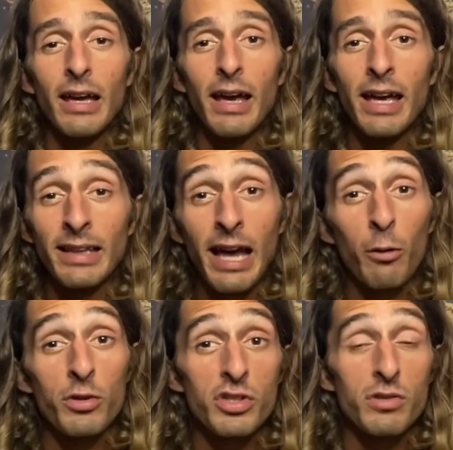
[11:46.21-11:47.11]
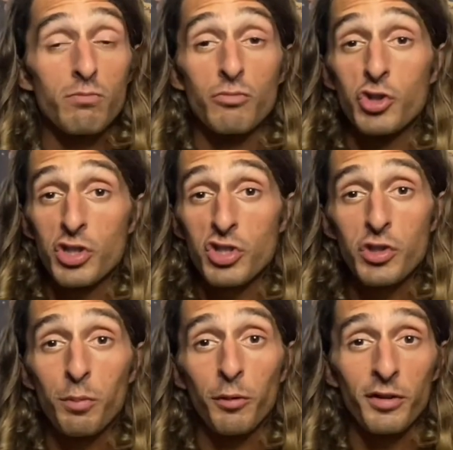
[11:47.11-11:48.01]
And that was just
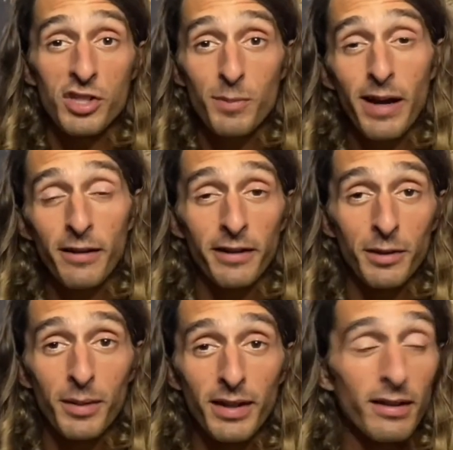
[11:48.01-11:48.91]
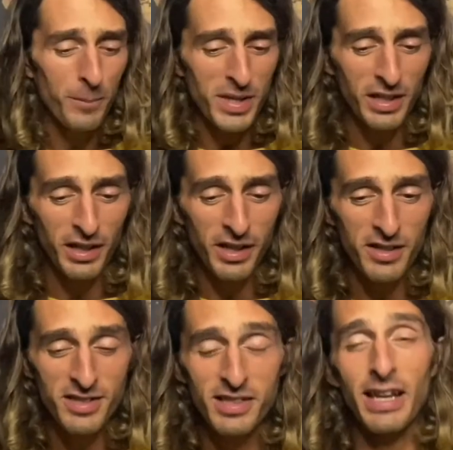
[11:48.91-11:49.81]
super inspiring to me
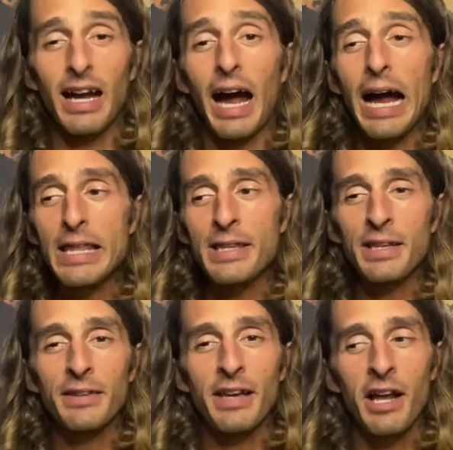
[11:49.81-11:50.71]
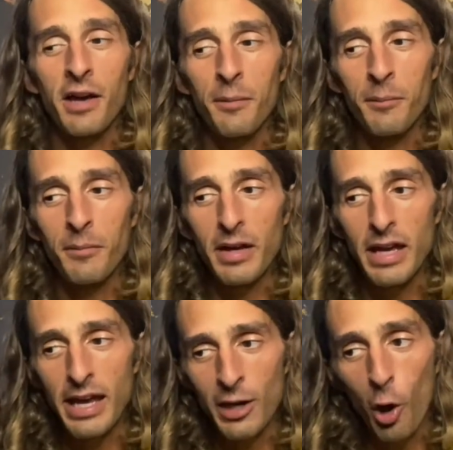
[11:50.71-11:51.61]
because I think that I'm
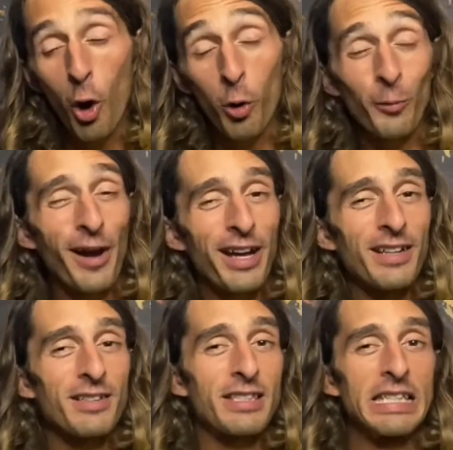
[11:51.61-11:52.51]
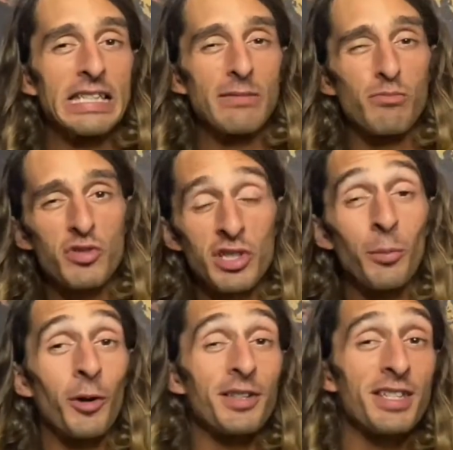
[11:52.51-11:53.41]
an all right to
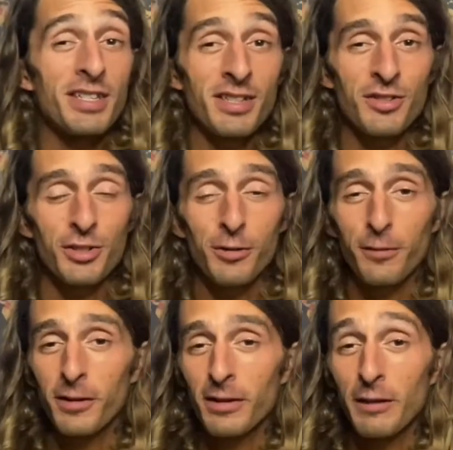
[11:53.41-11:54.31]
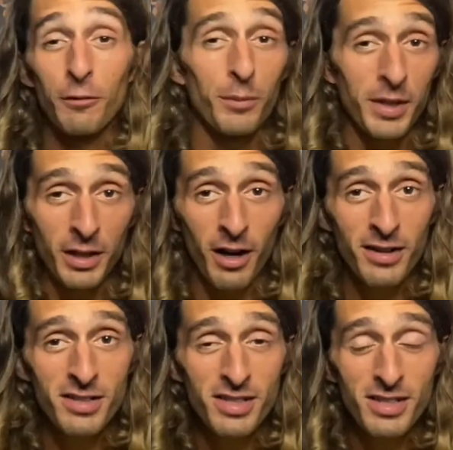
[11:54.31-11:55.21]
somewhat decent surfer, if we're being
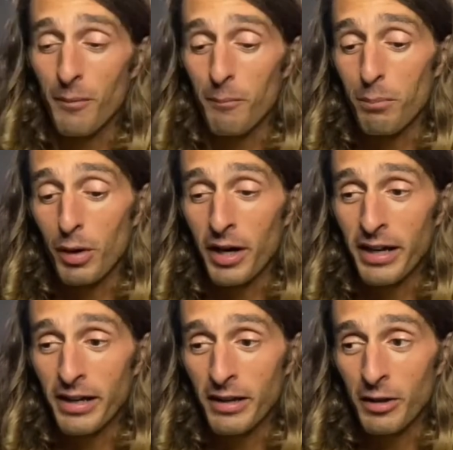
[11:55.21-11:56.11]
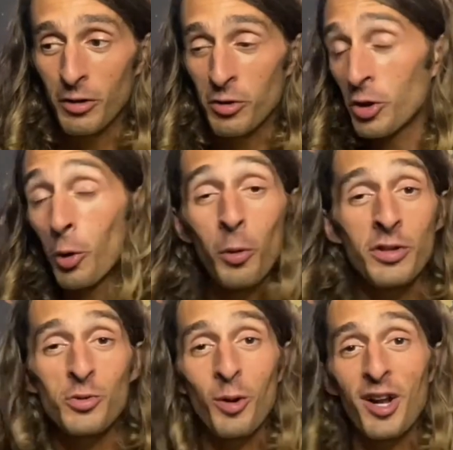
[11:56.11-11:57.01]
honest. But no
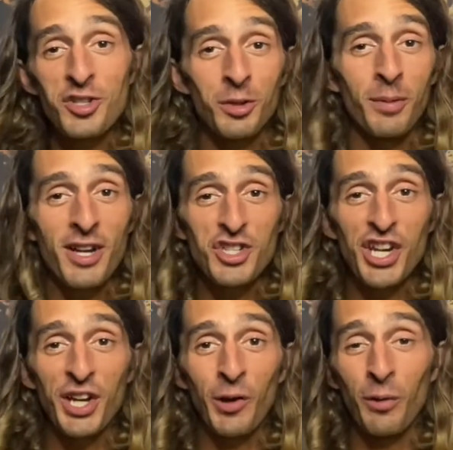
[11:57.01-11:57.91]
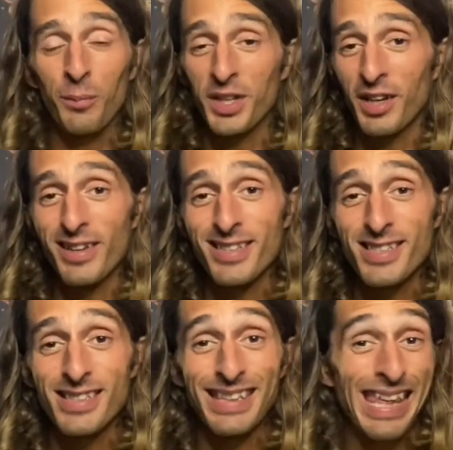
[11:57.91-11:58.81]
one's watching my channel
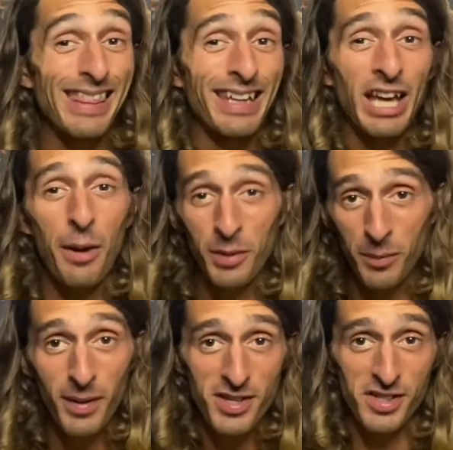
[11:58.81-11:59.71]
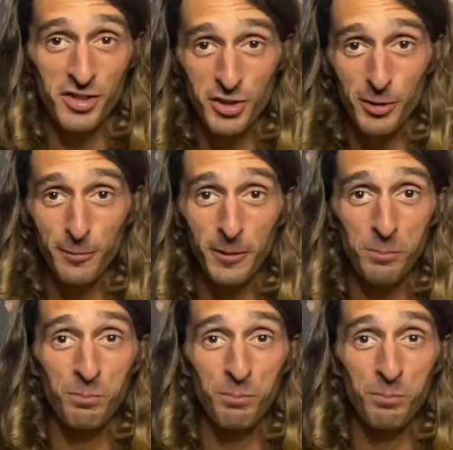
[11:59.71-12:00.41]
because they think I'm an amazing surfer.